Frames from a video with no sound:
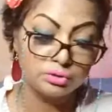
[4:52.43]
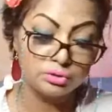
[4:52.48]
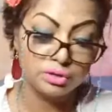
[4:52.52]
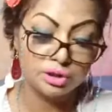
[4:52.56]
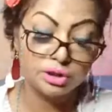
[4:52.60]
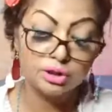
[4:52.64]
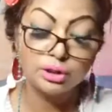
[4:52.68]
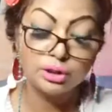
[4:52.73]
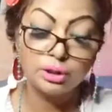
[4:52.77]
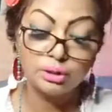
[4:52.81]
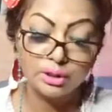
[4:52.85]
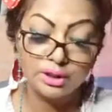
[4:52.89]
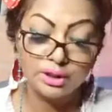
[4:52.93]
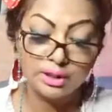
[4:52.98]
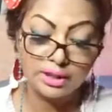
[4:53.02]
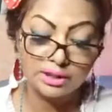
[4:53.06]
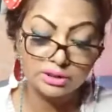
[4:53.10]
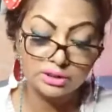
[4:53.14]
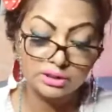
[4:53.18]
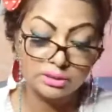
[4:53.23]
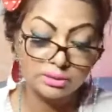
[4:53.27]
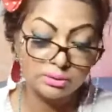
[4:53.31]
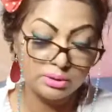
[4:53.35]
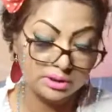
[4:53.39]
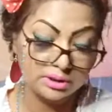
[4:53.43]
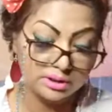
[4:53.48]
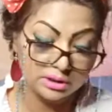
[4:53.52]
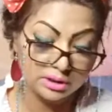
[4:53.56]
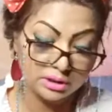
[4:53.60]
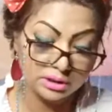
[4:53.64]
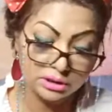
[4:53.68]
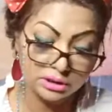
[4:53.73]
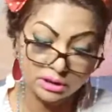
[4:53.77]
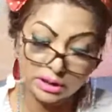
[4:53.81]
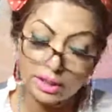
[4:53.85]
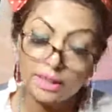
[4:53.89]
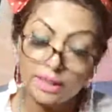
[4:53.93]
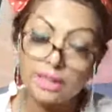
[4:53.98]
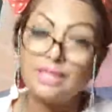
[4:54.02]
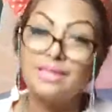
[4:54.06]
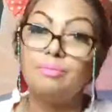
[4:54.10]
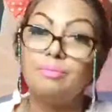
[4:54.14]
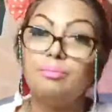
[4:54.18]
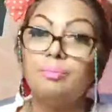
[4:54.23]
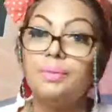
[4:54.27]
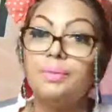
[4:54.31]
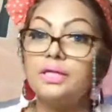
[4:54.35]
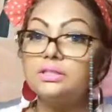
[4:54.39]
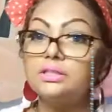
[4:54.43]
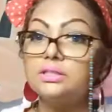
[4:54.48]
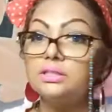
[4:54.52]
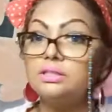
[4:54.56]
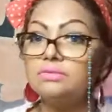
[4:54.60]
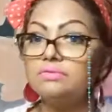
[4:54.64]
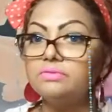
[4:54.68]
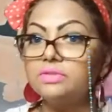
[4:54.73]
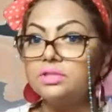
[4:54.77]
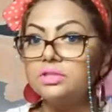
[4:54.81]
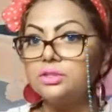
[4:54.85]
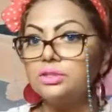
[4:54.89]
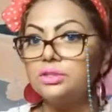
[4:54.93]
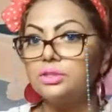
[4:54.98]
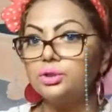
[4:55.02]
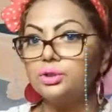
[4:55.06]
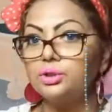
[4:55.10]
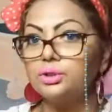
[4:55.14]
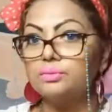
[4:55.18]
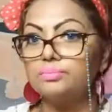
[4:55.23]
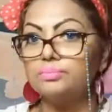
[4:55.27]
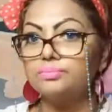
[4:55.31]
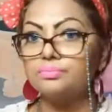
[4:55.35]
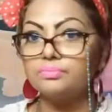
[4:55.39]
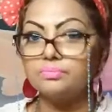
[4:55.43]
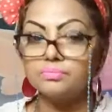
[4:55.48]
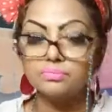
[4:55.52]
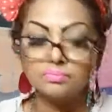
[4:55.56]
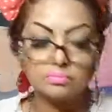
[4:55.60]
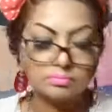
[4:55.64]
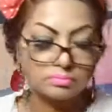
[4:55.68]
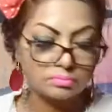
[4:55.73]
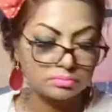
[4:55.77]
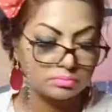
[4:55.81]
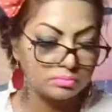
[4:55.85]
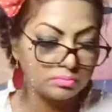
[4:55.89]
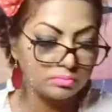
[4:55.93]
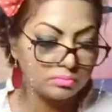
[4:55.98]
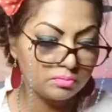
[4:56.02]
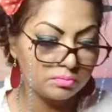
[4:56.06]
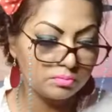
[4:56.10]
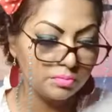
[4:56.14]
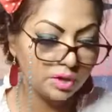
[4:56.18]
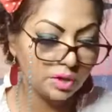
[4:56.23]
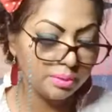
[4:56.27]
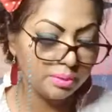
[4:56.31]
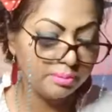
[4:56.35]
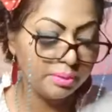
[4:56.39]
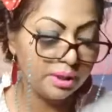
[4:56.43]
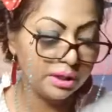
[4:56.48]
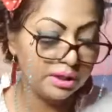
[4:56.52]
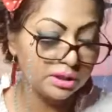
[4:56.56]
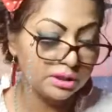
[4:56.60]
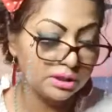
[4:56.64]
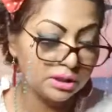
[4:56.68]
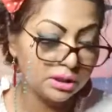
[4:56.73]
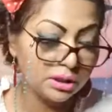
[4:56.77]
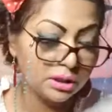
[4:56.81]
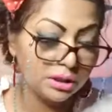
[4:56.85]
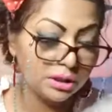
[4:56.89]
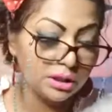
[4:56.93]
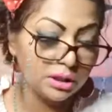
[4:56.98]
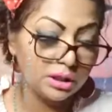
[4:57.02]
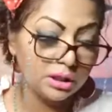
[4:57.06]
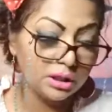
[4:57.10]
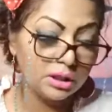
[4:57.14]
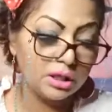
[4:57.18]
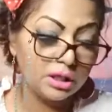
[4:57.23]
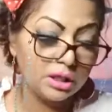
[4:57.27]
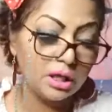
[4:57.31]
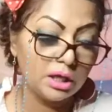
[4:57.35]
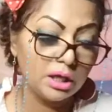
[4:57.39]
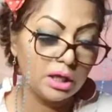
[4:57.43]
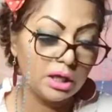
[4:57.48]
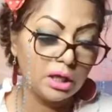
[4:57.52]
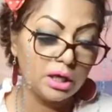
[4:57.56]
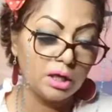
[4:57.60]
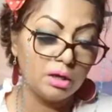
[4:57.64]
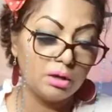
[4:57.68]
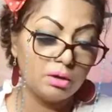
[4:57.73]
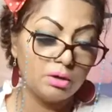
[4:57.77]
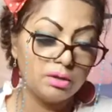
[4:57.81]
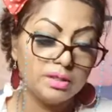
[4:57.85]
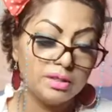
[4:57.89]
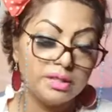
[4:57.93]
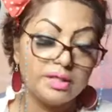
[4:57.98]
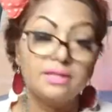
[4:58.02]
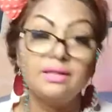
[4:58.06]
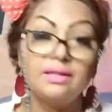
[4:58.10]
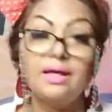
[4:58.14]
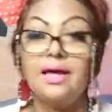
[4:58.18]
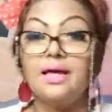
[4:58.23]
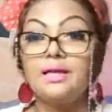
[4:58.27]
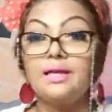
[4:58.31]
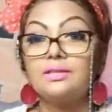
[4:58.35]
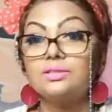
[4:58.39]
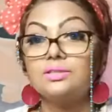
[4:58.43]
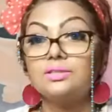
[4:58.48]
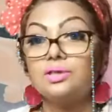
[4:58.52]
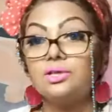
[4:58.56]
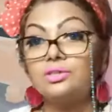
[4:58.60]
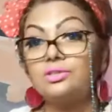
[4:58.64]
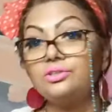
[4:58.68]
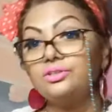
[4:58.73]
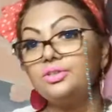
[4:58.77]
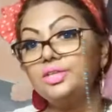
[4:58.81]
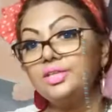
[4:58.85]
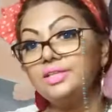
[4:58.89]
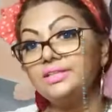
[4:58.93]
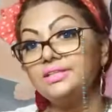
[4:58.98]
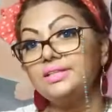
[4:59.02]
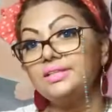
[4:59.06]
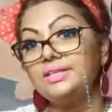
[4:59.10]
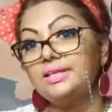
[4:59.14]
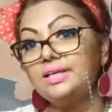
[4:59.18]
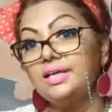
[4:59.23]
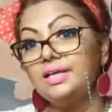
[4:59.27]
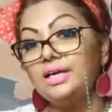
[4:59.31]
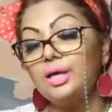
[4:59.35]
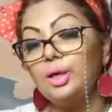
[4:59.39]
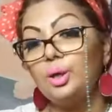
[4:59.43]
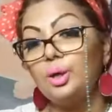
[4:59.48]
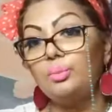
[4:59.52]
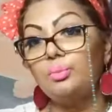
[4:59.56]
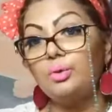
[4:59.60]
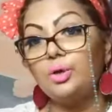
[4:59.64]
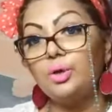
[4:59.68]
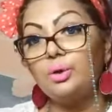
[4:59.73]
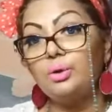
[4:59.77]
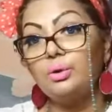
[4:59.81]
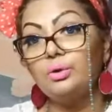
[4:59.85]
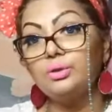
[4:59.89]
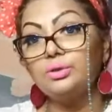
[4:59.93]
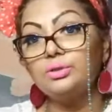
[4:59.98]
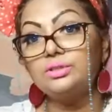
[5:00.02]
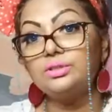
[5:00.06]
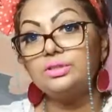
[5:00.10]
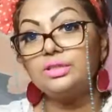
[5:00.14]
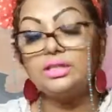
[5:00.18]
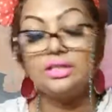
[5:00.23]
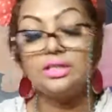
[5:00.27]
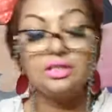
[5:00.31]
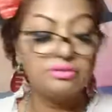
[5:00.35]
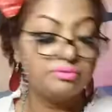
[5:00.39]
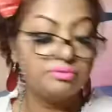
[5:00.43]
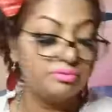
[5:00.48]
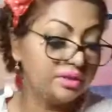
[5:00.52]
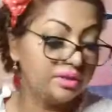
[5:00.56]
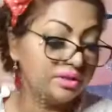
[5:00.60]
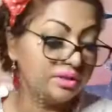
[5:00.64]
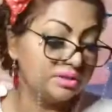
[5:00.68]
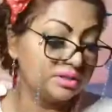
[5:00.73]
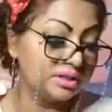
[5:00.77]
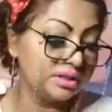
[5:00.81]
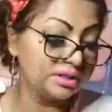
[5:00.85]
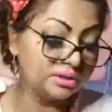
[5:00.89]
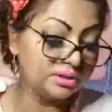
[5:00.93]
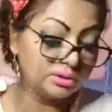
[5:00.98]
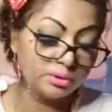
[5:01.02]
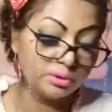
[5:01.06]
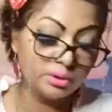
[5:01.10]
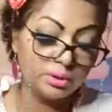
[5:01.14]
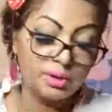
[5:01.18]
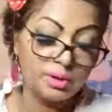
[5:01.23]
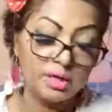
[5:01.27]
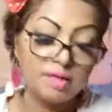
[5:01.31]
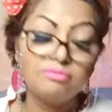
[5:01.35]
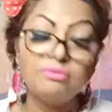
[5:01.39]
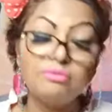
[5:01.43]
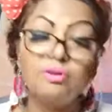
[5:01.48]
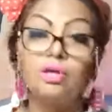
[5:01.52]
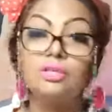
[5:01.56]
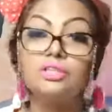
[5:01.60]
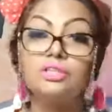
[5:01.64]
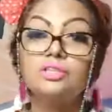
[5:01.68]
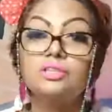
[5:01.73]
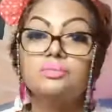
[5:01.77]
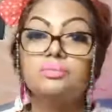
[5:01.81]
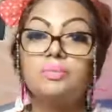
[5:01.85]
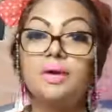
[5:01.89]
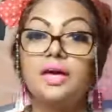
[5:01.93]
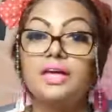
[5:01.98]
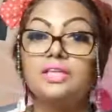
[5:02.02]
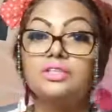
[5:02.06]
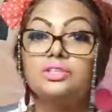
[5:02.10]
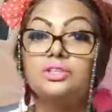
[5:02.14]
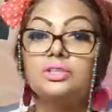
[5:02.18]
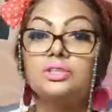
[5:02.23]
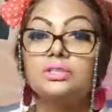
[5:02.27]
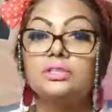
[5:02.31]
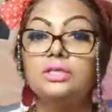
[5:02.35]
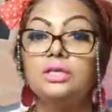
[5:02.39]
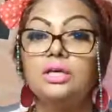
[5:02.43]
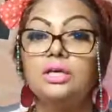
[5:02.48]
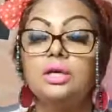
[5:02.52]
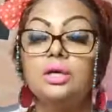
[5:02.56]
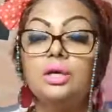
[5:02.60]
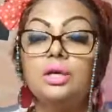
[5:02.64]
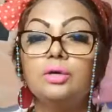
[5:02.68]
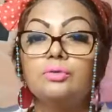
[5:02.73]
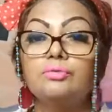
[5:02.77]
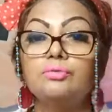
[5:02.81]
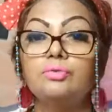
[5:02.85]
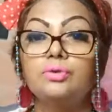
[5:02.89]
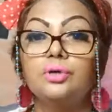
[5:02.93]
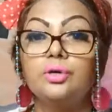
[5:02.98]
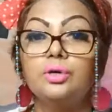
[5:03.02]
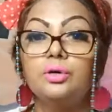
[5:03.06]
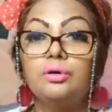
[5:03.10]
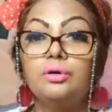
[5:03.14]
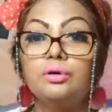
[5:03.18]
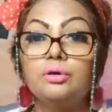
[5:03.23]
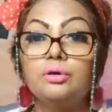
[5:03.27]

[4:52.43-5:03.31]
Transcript: looking as though it is an impulsive decision. But on the other hand, is contradicting because it feels as though you have lost passion for your